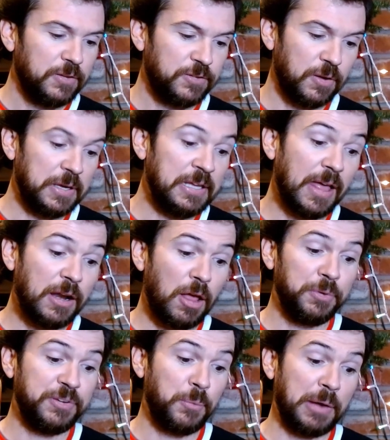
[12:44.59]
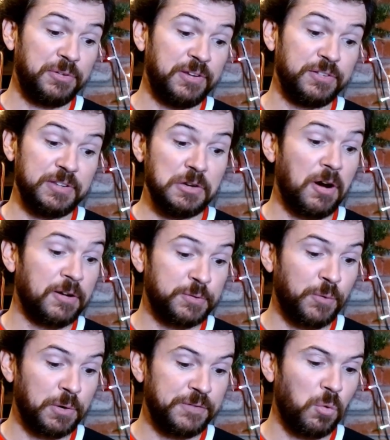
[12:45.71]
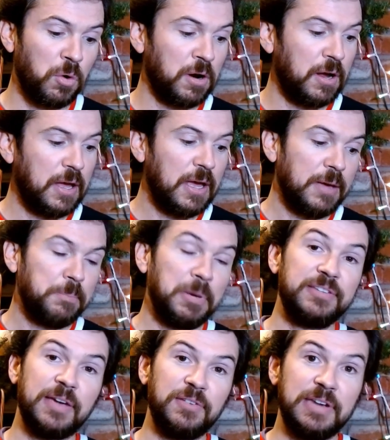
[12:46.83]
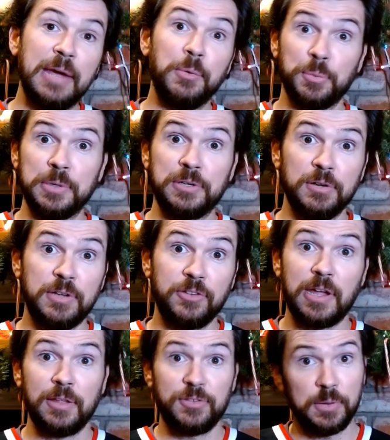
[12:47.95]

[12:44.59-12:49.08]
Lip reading: So he led all wide receivers in yards with 44, but he saved a day with a return touchdown.